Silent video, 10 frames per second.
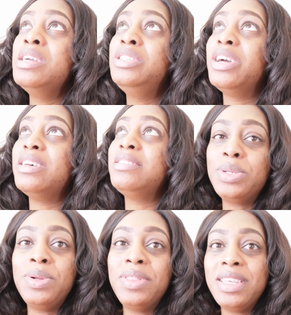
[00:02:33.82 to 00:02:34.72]
just
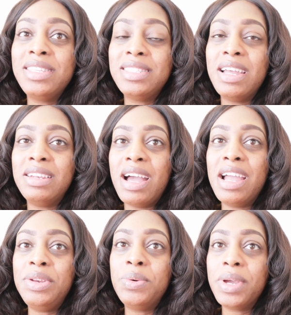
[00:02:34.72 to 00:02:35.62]
certain things that
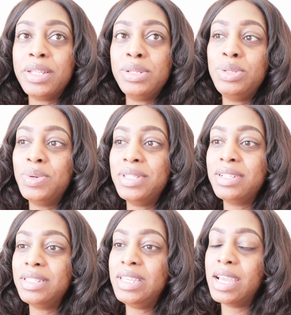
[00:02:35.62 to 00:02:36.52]
I don't get to do
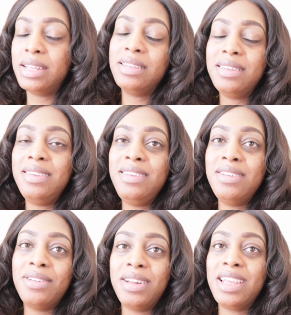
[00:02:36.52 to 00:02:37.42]
until the end of the
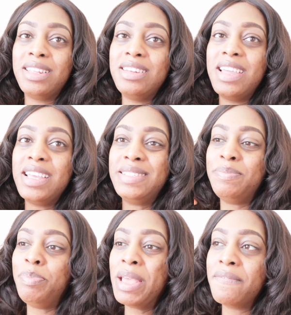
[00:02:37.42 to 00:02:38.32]
year, like the nice big